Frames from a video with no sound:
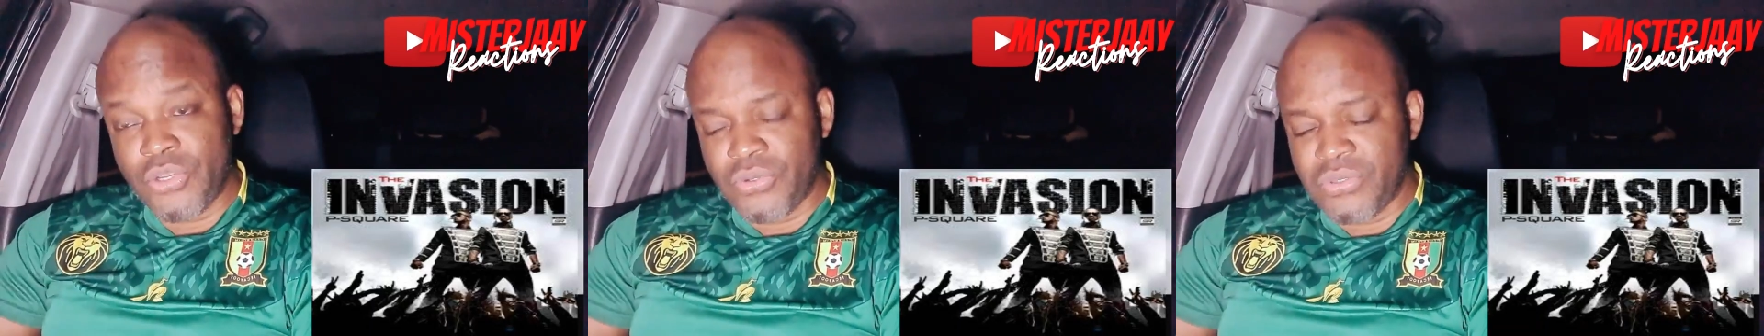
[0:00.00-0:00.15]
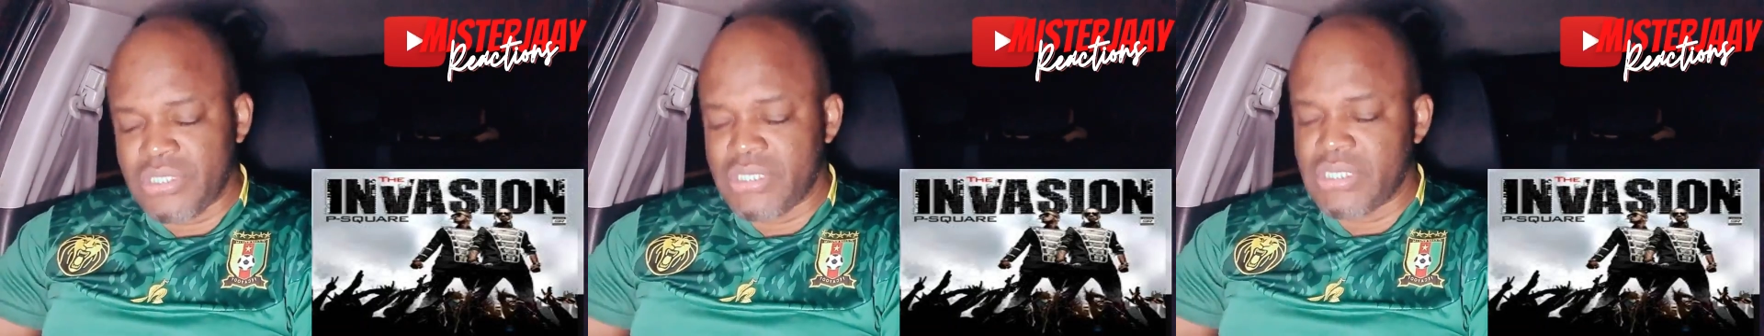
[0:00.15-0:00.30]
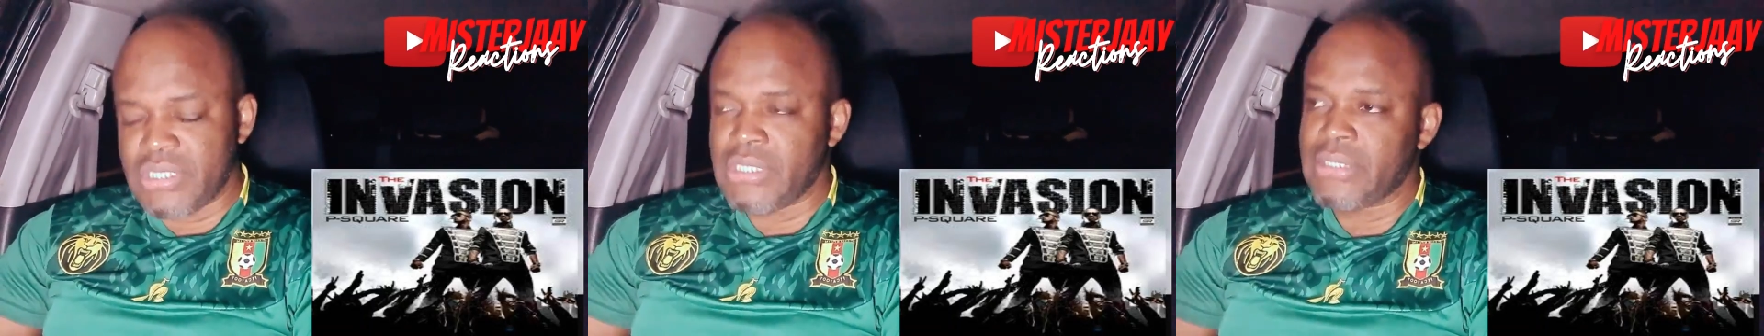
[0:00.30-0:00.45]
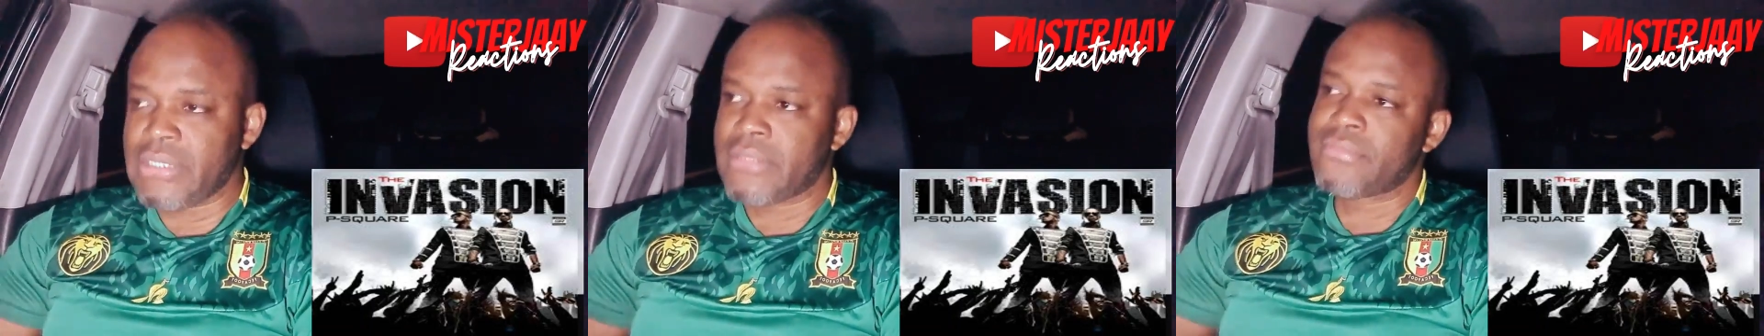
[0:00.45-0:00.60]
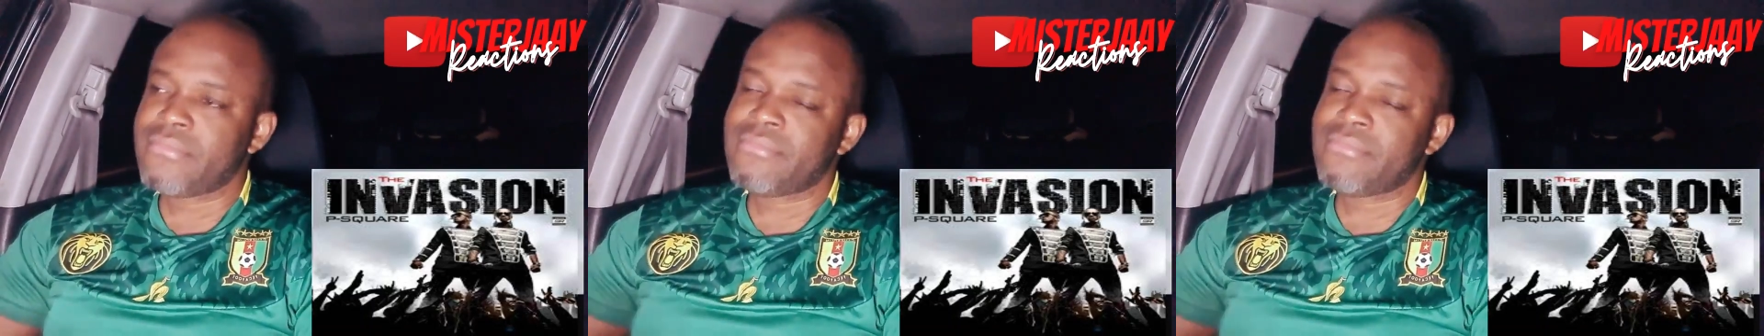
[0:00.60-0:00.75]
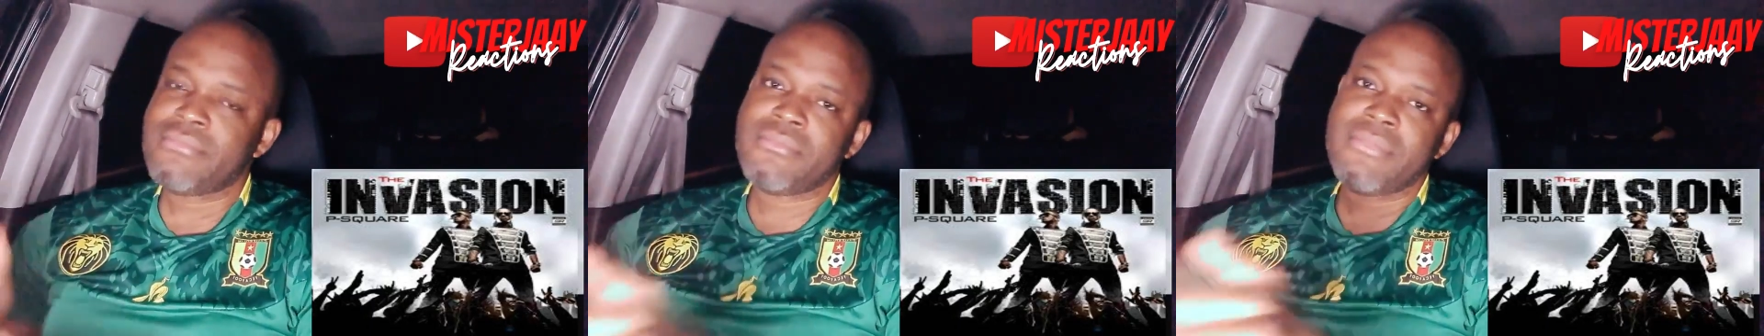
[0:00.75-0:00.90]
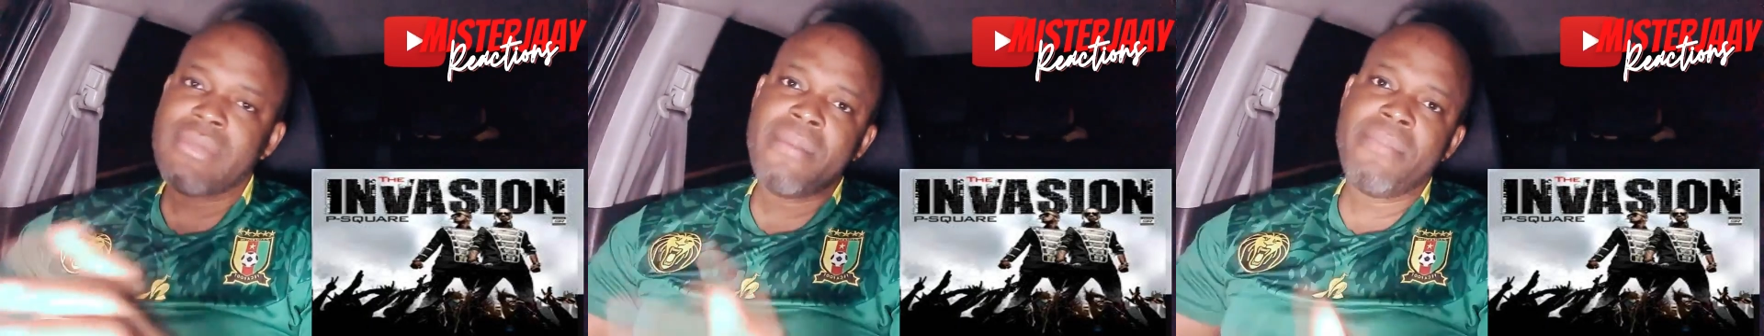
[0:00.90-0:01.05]
C.
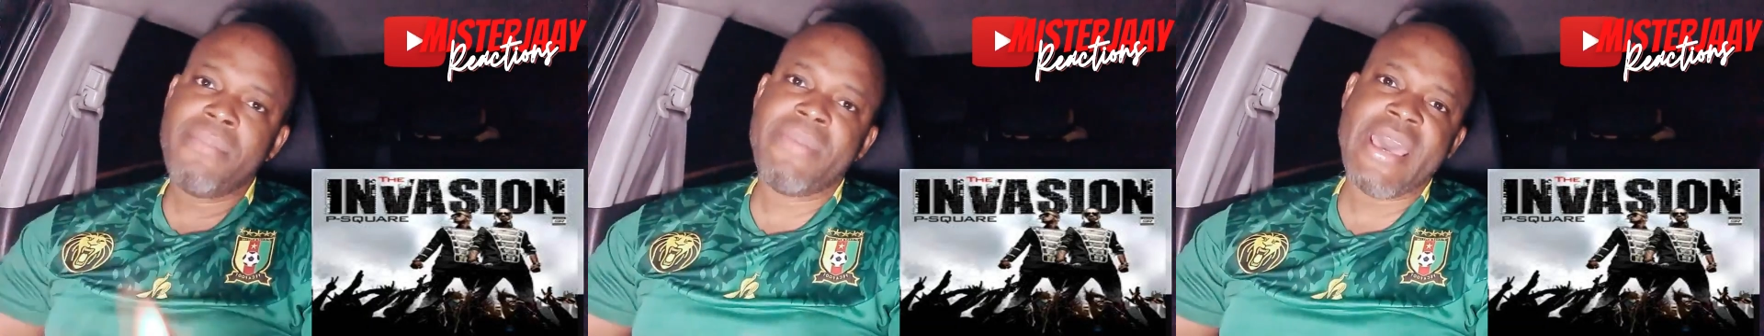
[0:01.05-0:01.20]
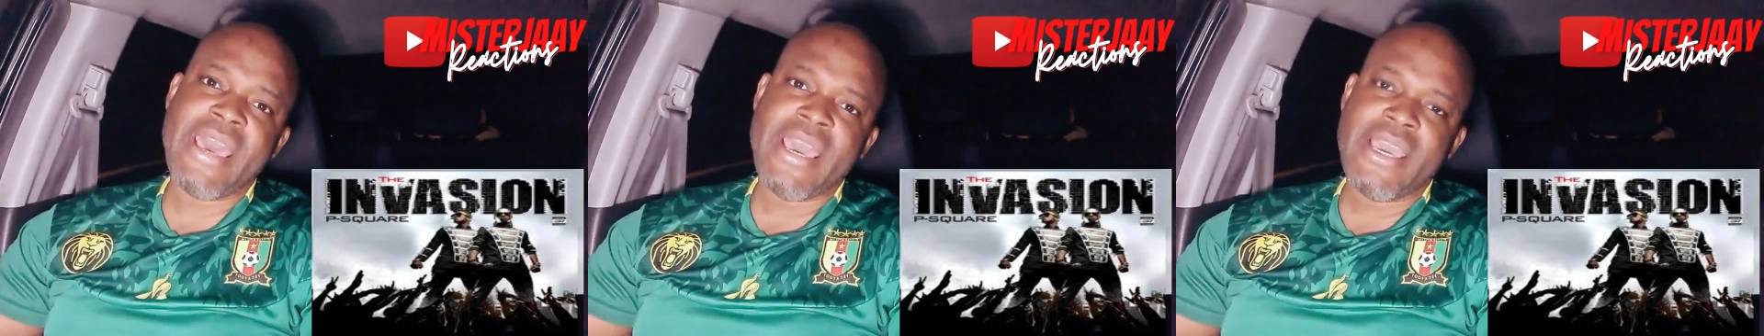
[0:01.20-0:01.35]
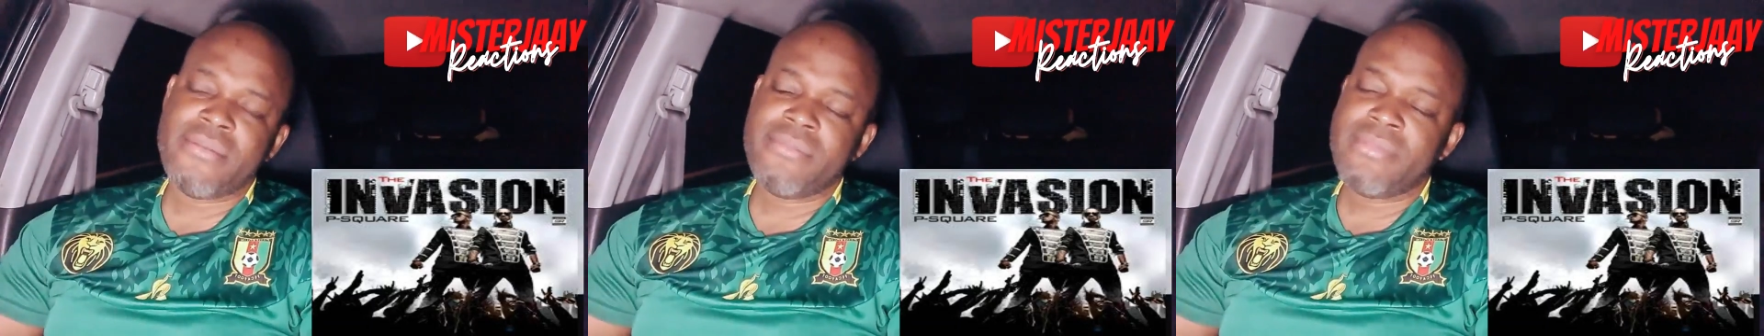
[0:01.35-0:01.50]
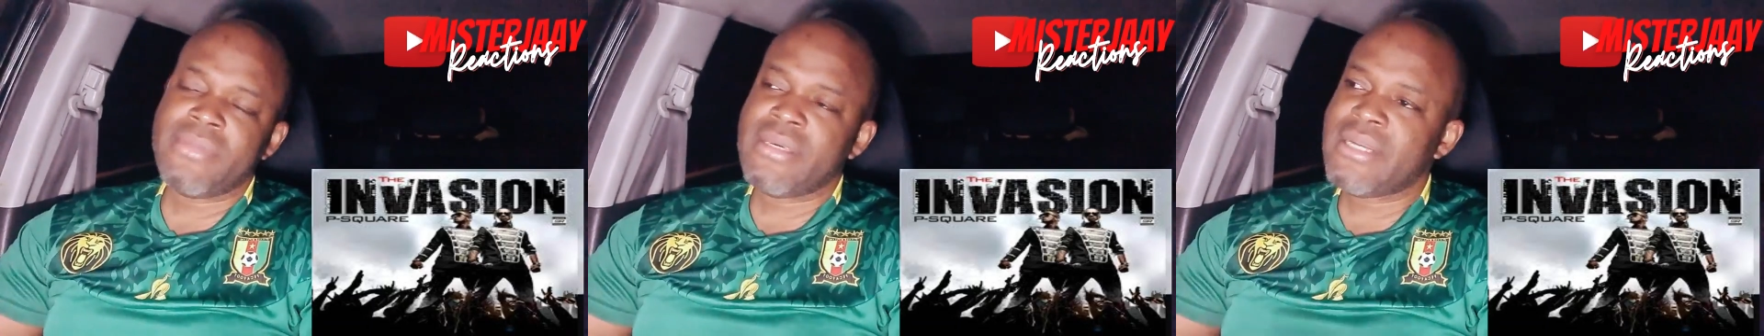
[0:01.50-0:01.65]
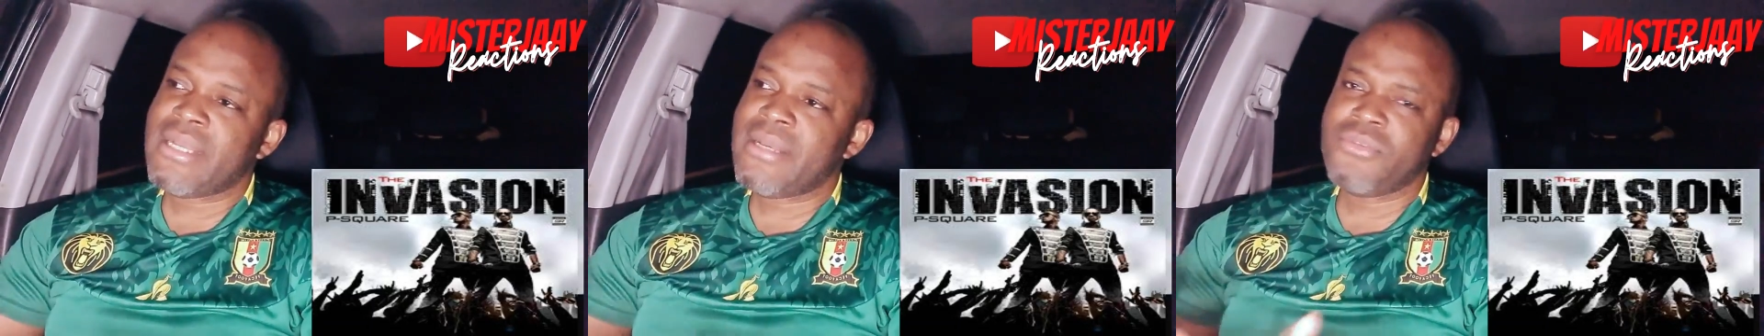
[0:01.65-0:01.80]
My bad, man.